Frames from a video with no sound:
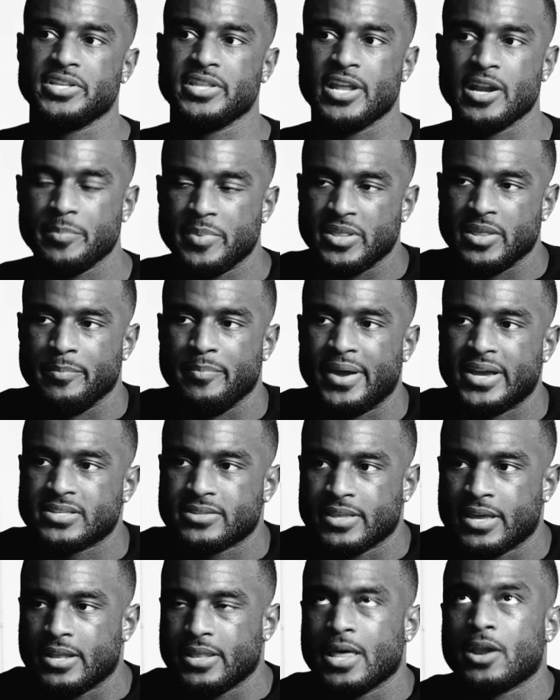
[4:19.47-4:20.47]
That'll be the best,
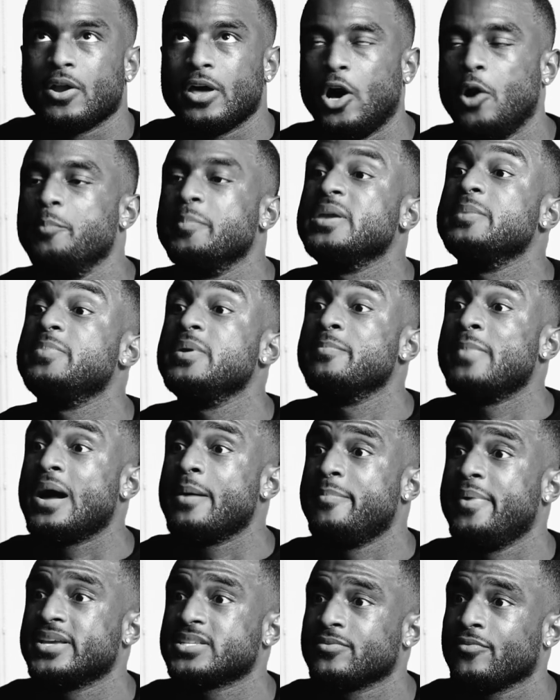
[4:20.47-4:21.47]
that'll help me be my
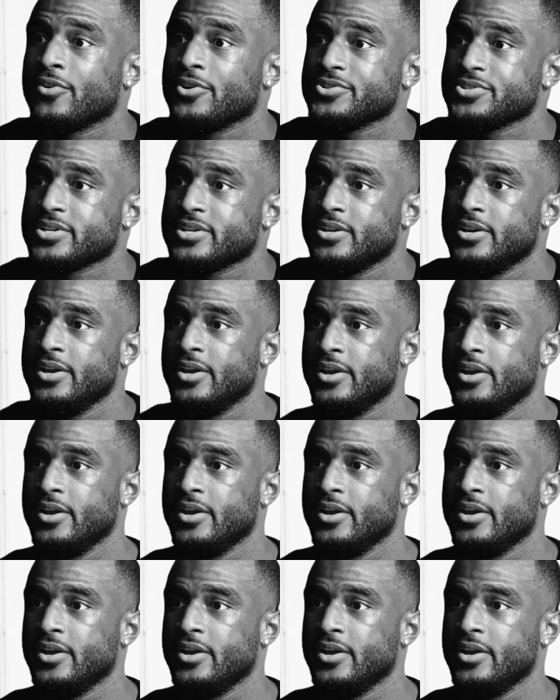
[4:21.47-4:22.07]
best version.